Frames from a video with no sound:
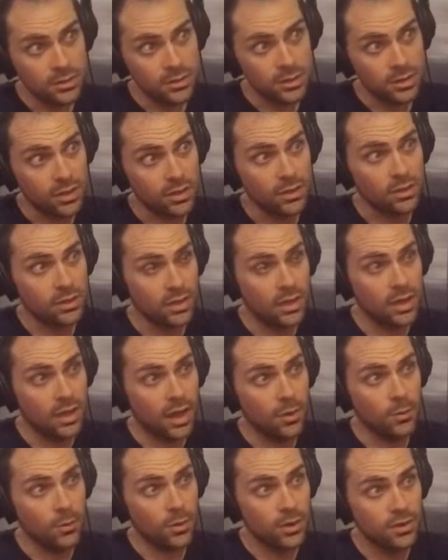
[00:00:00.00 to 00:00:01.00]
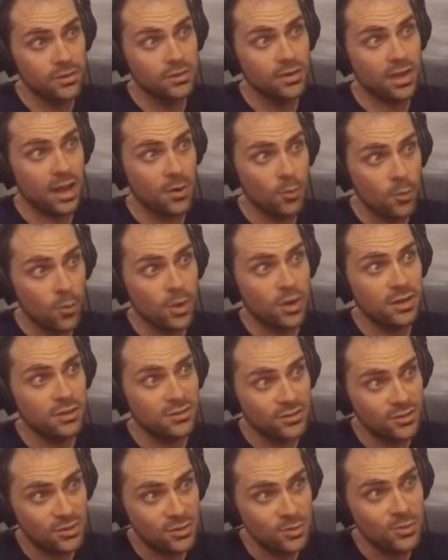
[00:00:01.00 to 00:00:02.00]
You know, I wanted to, I wanted
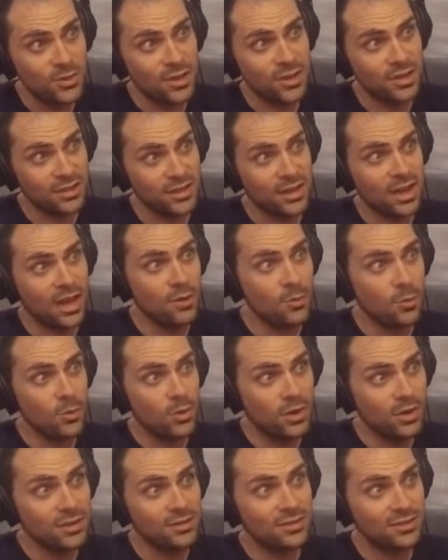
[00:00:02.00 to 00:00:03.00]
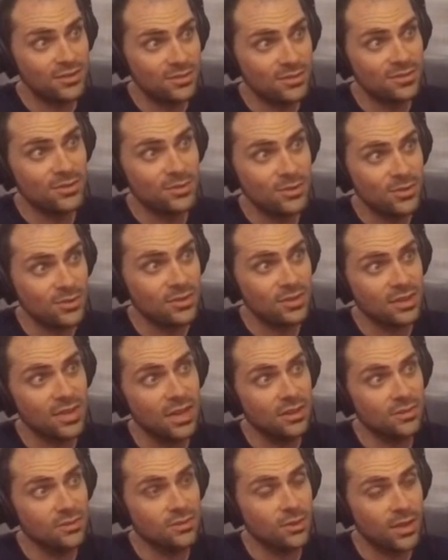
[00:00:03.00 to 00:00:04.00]
to do that. I wanted to do this
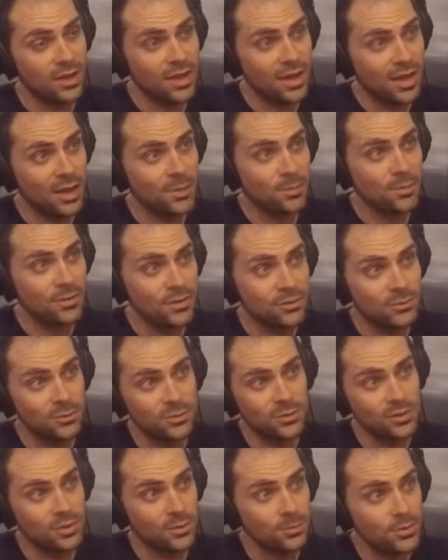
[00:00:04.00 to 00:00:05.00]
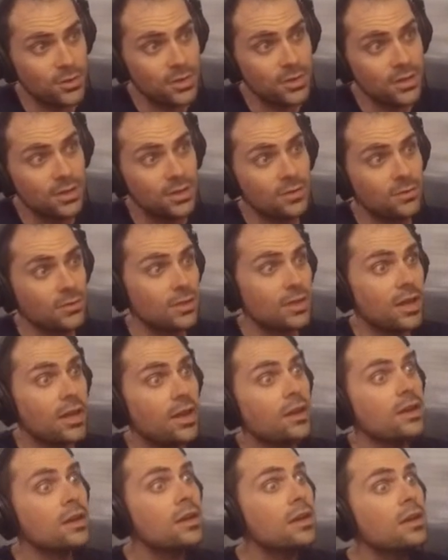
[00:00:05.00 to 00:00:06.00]
again. So I got up, and this was a completely different
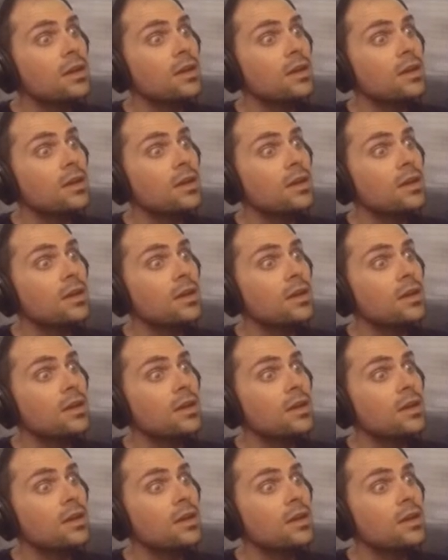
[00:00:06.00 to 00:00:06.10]
letter.